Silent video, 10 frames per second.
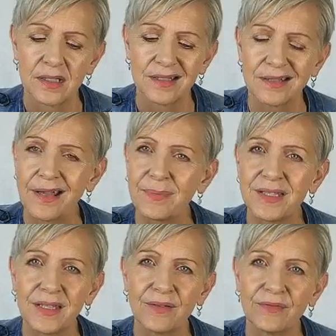
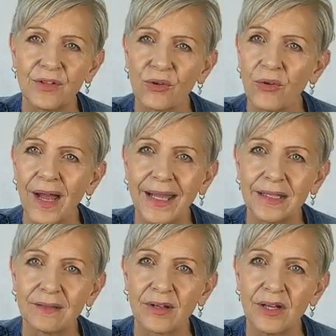Deceptive, not
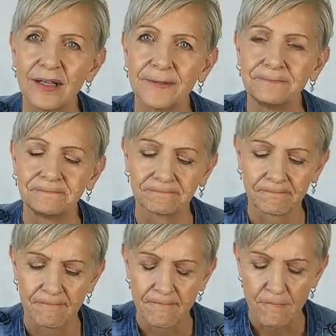great, right?
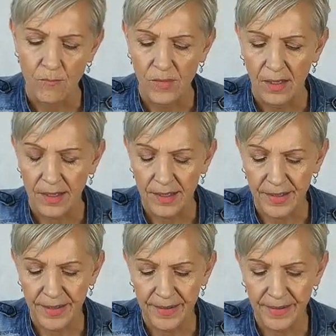
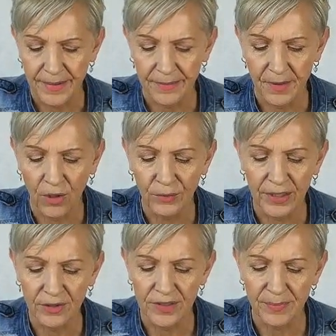
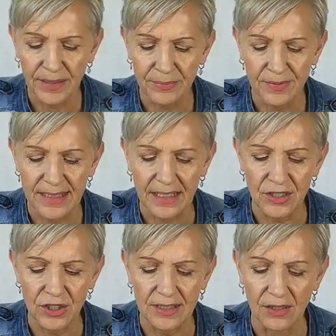Holding on to people's
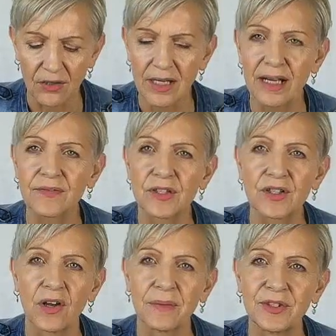energies long after the
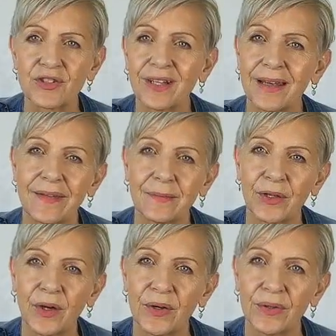time you should have let them
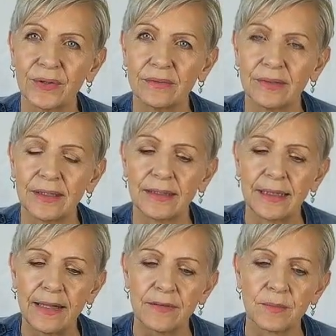go and
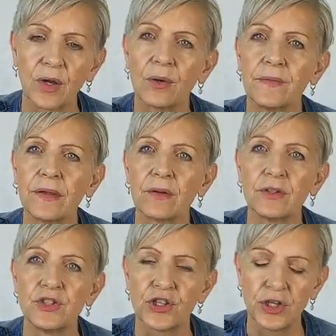let them go on their
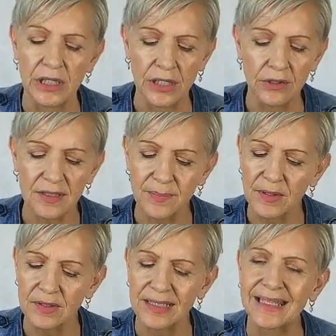own journey. You're not
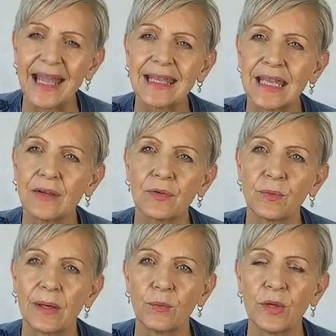supposed to take
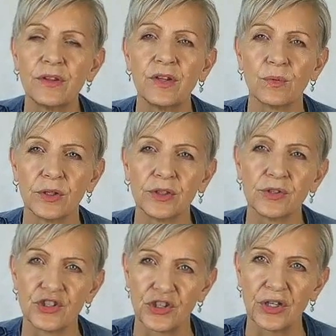everyone with you on your
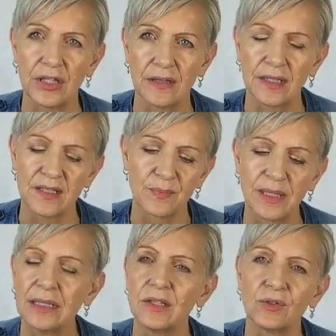journey that has
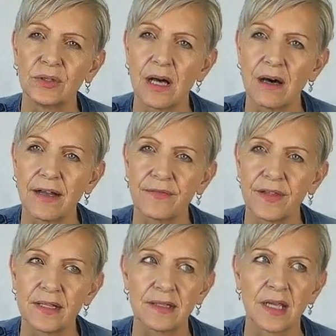been in your life,
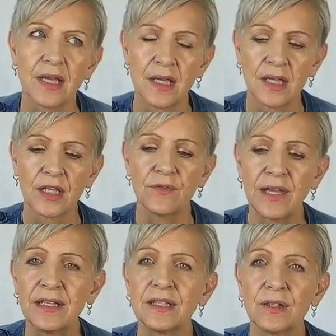that is, you've
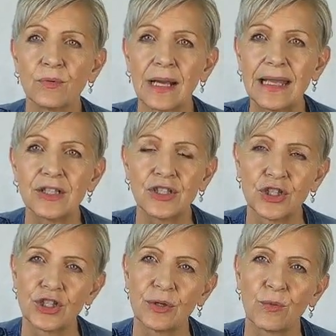ended a
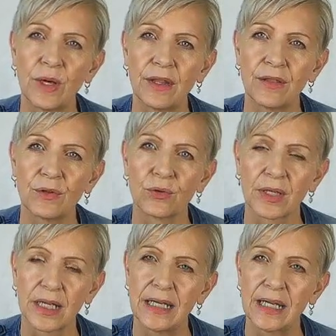relationship with or a
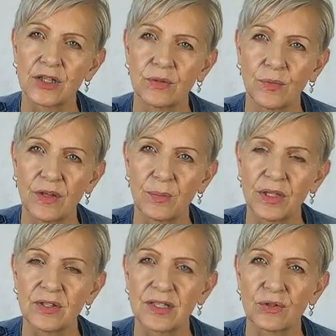connection with, but
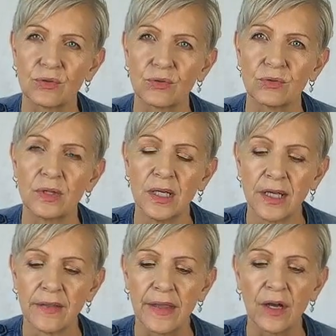you're still,
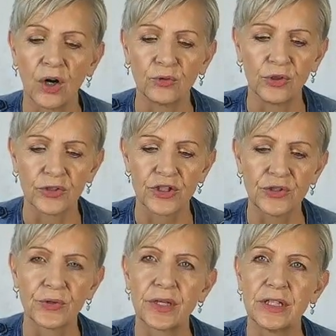they're holding on to
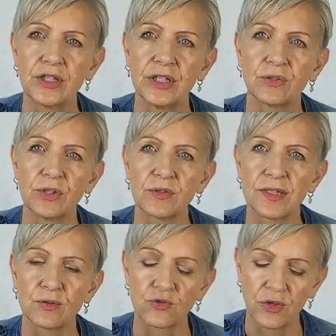your energy or you're
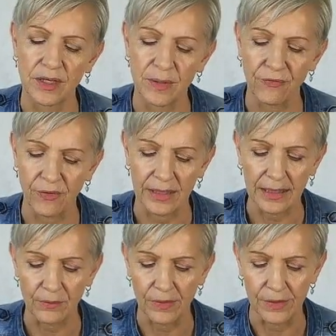still trying to be
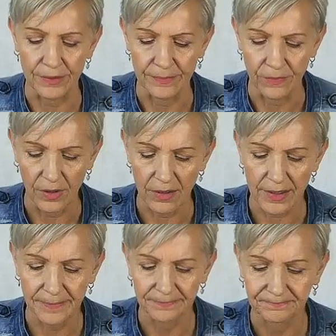friendly with them, right?